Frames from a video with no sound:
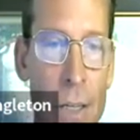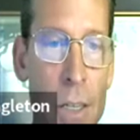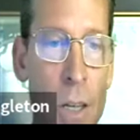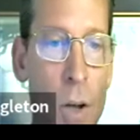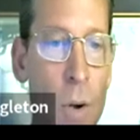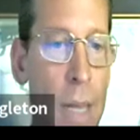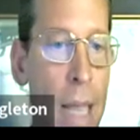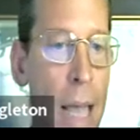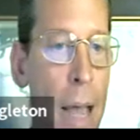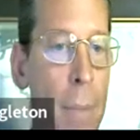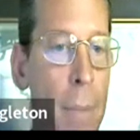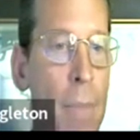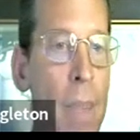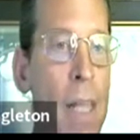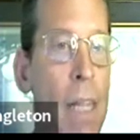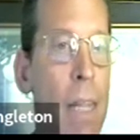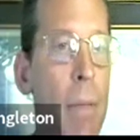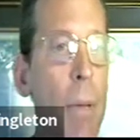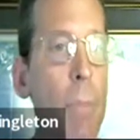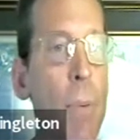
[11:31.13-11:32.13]
So yeah,
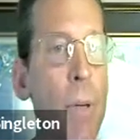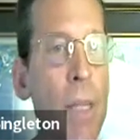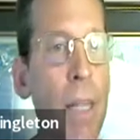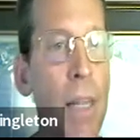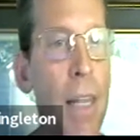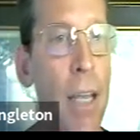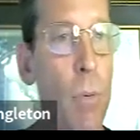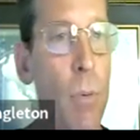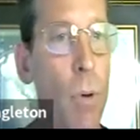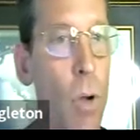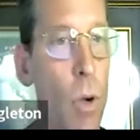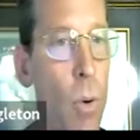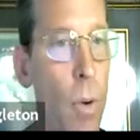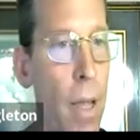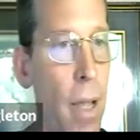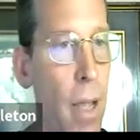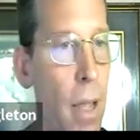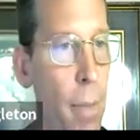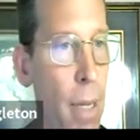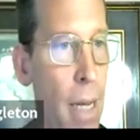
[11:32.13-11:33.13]
let me put the link real
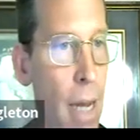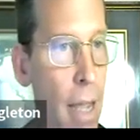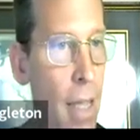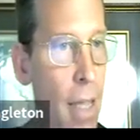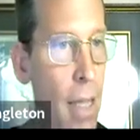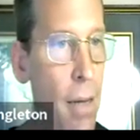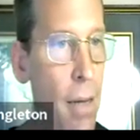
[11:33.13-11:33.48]
quick. I mean, I